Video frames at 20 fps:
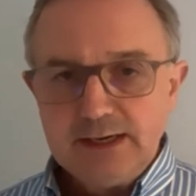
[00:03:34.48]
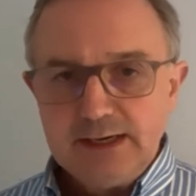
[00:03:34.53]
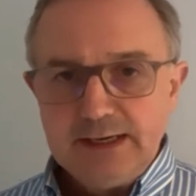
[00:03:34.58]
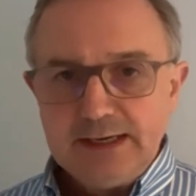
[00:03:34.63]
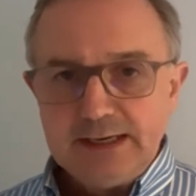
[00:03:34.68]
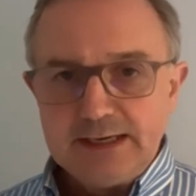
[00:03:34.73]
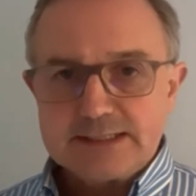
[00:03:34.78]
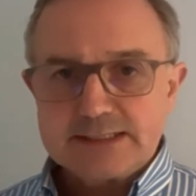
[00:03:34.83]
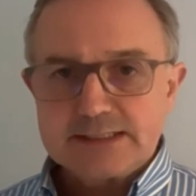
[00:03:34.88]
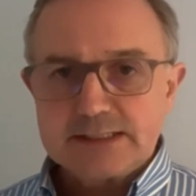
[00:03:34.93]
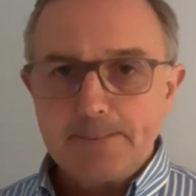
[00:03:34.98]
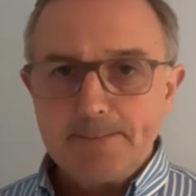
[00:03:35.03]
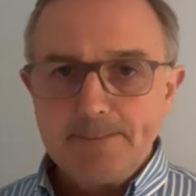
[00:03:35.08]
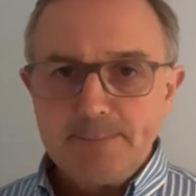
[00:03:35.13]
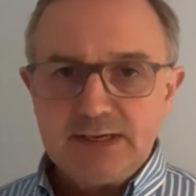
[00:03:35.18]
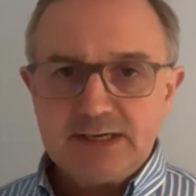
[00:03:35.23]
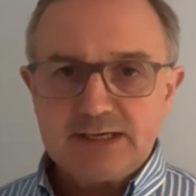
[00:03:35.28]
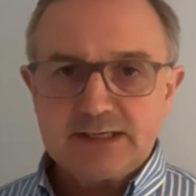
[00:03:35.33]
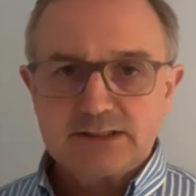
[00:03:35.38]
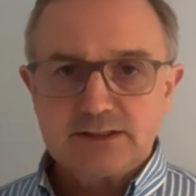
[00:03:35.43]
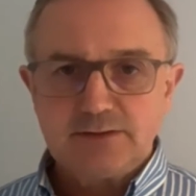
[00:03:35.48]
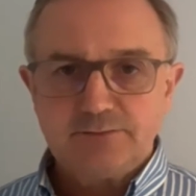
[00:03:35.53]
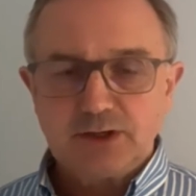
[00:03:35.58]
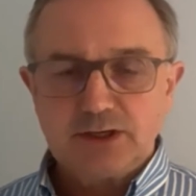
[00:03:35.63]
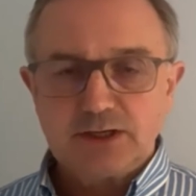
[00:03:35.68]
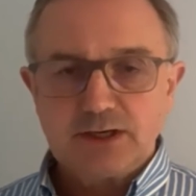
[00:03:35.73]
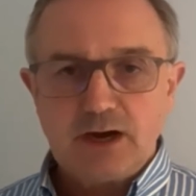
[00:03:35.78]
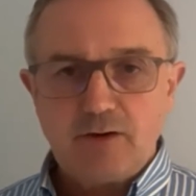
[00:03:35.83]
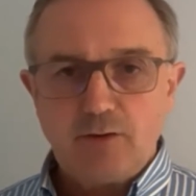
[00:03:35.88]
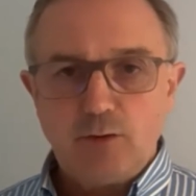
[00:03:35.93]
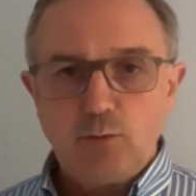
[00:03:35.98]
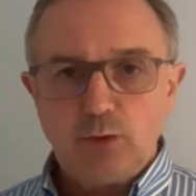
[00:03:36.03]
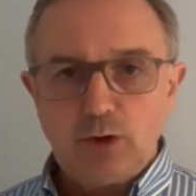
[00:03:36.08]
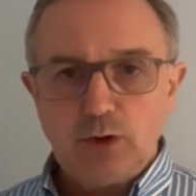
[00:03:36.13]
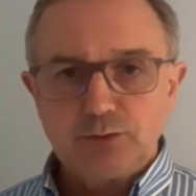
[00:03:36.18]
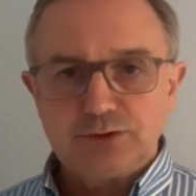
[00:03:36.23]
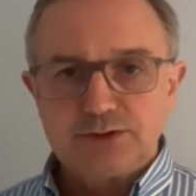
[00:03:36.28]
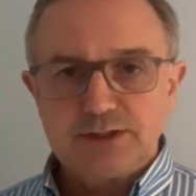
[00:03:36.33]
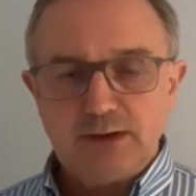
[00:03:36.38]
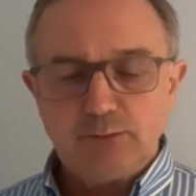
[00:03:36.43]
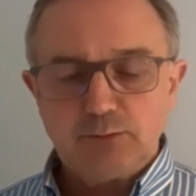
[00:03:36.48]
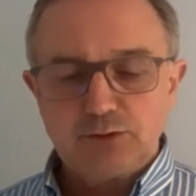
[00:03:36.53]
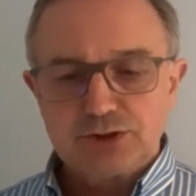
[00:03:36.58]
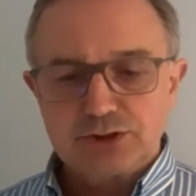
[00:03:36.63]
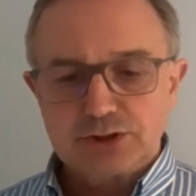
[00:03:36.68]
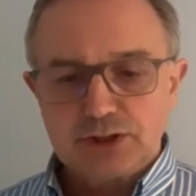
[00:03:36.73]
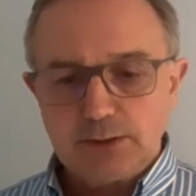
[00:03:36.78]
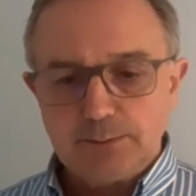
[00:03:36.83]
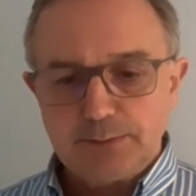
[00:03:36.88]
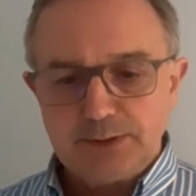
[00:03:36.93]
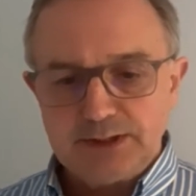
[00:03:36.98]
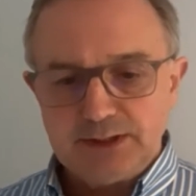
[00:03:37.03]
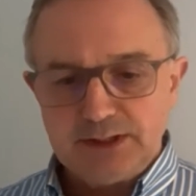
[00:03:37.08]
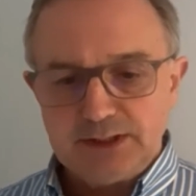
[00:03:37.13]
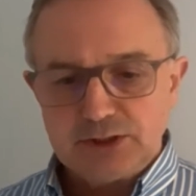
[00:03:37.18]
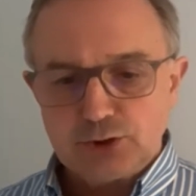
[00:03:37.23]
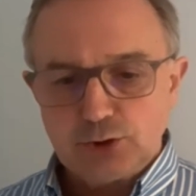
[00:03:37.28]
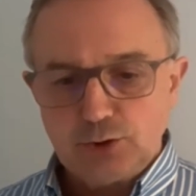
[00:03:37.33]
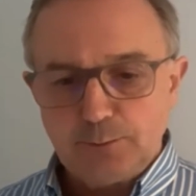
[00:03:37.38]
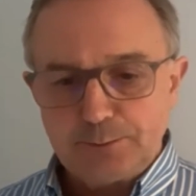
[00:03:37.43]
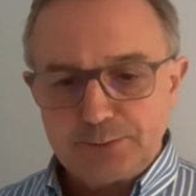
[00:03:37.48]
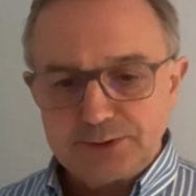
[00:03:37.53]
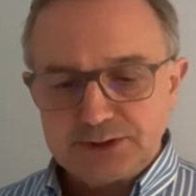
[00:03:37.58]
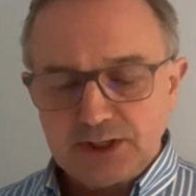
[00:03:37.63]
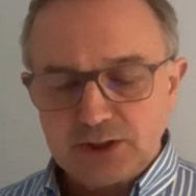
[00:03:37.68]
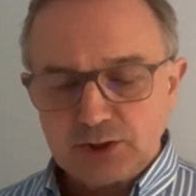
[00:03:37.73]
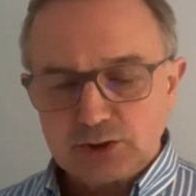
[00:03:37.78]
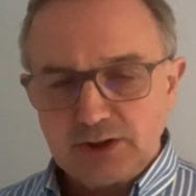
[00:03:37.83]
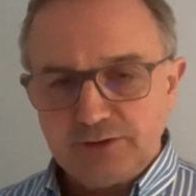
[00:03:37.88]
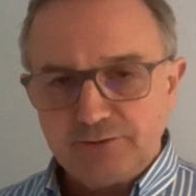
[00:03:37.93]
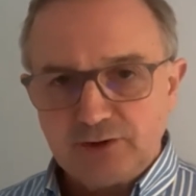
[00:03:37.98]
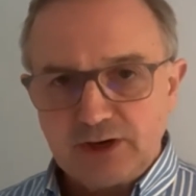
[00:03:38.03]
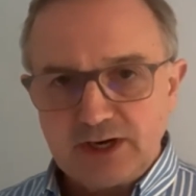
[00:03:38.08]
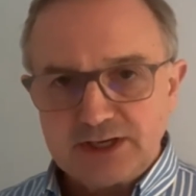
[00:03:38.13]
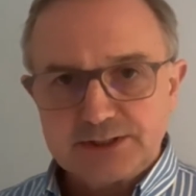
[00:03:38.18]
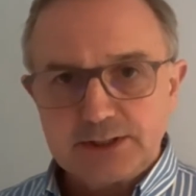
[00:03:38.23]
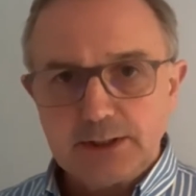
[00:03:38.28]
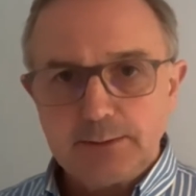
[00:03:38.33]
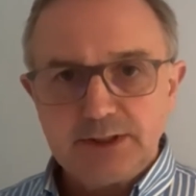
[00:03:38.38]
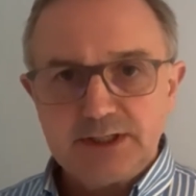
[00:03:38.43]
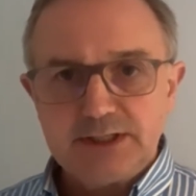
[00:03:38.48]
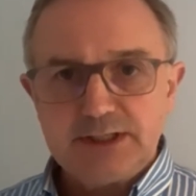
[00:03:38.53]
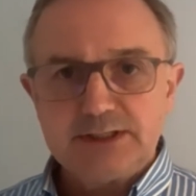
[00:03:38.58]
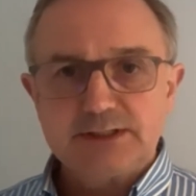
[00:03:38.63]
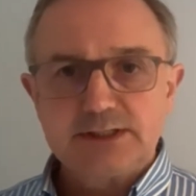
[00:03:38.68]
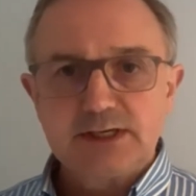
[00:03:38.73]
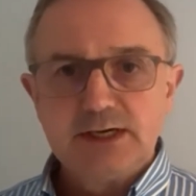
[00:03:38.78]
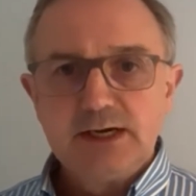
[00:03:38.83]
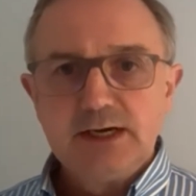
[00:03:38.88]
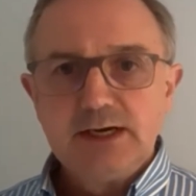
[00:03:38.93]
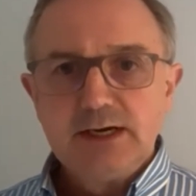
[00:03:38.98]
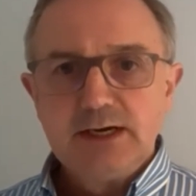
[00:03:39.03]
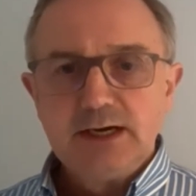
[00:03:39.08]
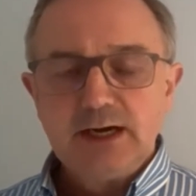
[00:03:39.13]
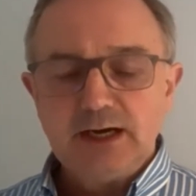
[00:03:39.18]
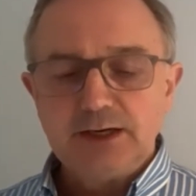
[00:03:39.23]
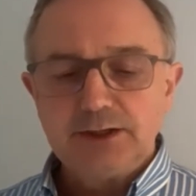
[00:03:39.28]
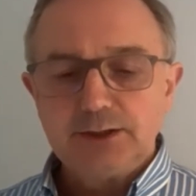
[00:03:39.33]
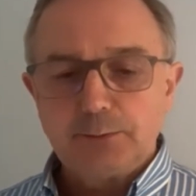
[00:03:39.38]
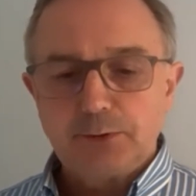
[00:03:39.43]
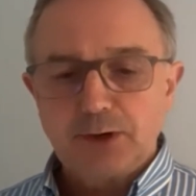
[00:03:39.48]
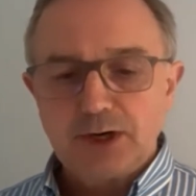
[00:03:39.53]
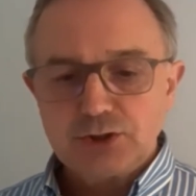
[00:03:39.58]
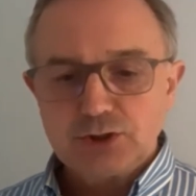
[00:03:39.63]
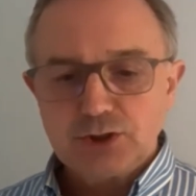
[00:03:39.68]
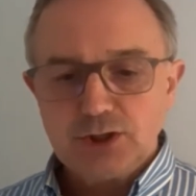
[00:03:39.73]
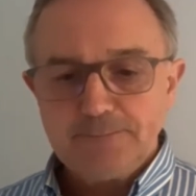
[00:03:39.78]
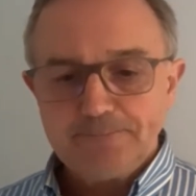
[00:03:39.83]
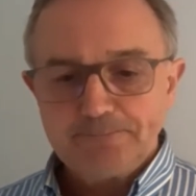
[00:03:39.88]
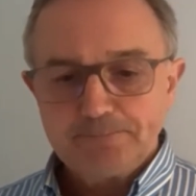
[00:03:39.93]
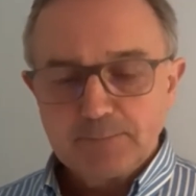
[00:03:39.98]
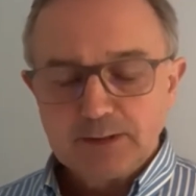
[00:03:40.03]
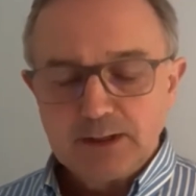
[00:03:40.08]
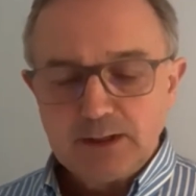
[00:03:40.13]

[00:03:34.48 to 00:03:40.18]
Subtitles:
It's the mix of the current world debt, which is going to be the issue potentially for SMEs under pressure.